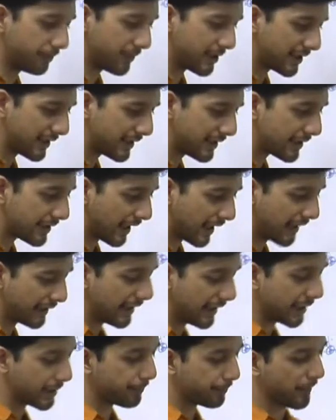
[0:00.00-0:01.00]
represents
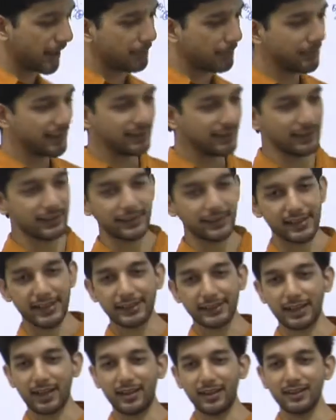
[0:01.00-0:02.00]
an experimental
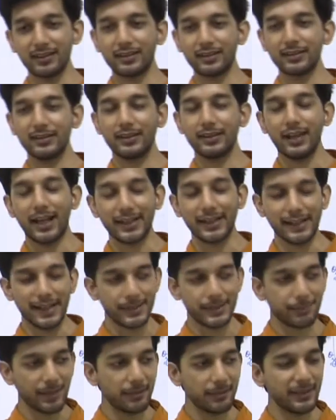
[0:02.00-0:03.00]
data, and the
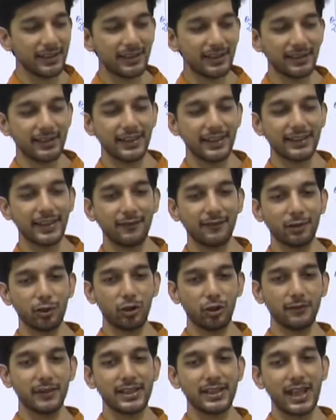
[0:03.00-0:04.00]
experimental data
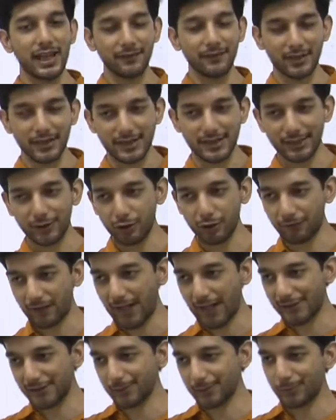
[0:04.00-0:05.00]
will always have a set
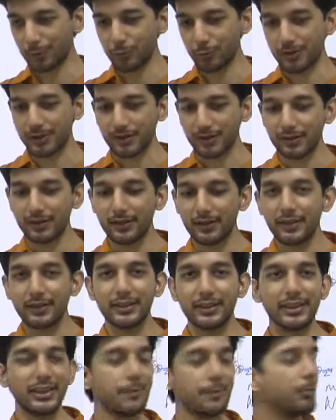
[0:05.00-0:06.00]
of attributes.
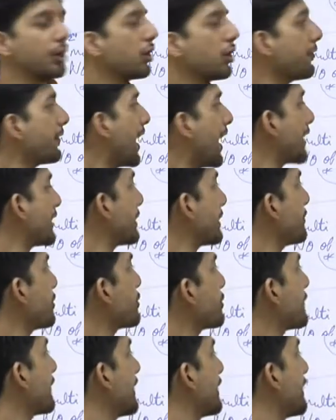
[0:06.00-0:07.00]
The number of
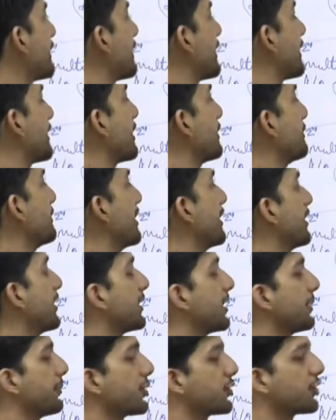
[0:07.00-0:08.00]
attributes will determine
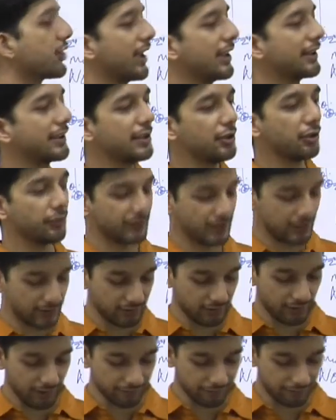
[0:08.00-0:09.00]
the dimensionality of
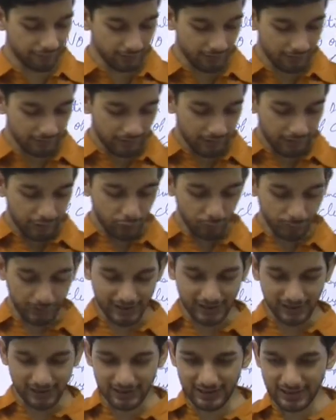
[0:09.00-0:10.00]
this curve. So
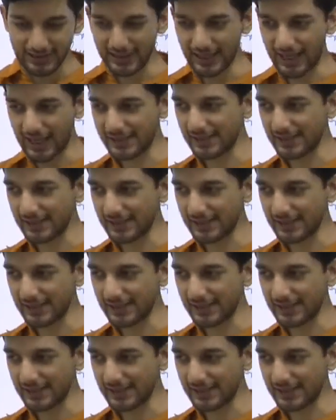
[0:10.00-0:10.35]
basically,